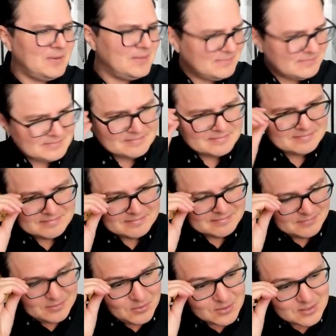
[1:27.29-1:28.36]

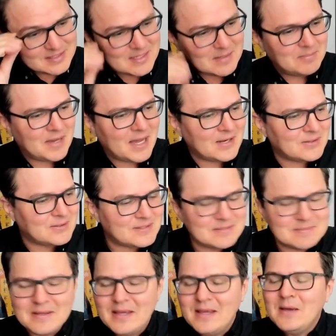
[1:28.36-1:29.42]
Of course, dip buyers
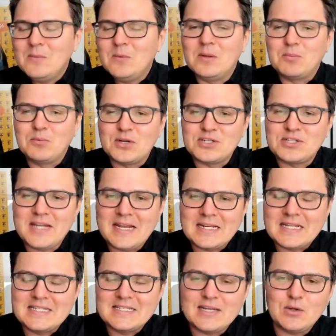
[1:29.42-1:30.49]
will
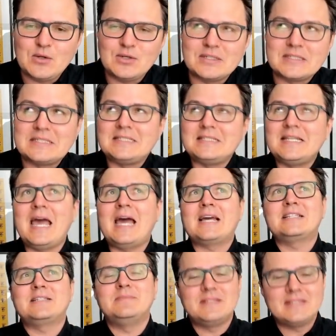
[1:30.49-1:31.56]
appreciate continuing to
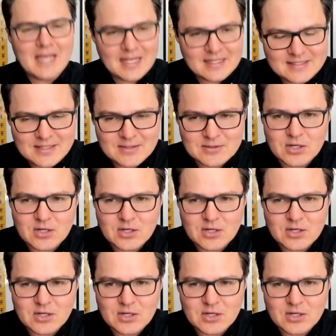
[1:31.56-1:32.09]
stack some sats here.